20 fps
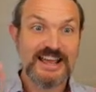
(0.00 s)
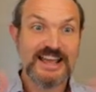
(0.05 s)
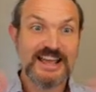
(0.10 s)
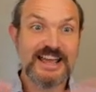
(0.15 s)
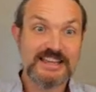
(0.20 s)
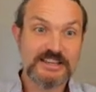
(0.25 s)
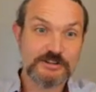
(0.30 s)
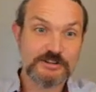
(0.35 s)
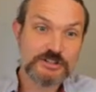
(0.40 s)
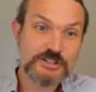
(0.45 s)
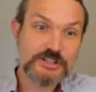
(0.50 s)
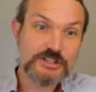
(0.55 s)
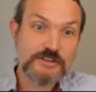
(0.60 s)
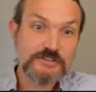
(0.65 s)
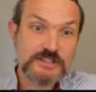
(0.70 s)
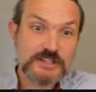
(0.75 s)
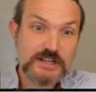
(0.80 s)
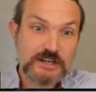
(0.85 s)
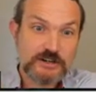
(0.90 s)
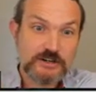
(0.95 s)
Hey, your
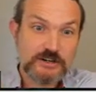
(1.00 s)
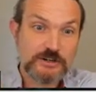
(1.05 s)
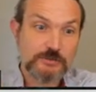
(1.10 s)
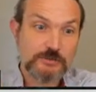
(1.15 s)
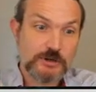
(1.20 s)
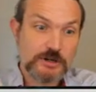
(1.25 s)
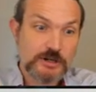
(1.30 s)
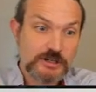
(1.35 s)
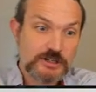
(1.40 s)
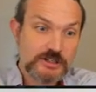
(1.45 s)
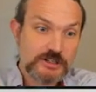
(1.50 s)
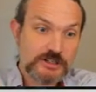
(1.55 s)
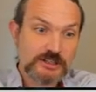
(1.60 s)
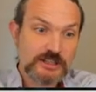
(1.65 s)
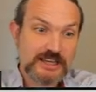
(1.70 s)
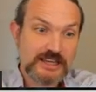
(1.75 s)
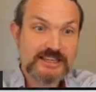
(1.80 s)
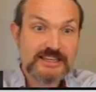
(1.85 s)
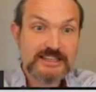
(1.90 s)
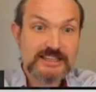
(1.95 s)
stuff's not going to work,
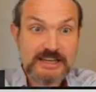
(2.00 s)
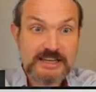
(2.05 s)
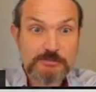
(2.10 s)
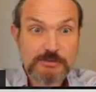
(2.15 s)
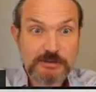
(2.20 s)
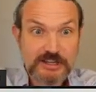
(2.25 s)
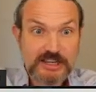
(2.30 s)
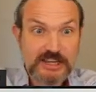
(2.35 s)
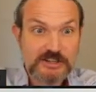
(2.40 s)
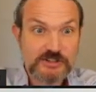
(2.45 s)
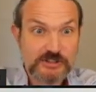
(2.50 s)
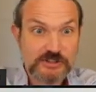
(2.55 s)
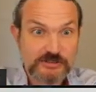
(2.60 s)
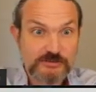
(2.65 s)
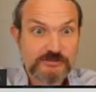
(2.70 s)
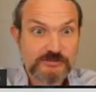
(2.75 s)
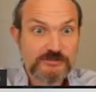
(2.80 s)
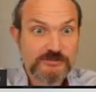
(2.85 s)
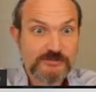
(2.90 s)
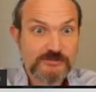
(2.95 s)
like Correct. a deprecation.
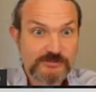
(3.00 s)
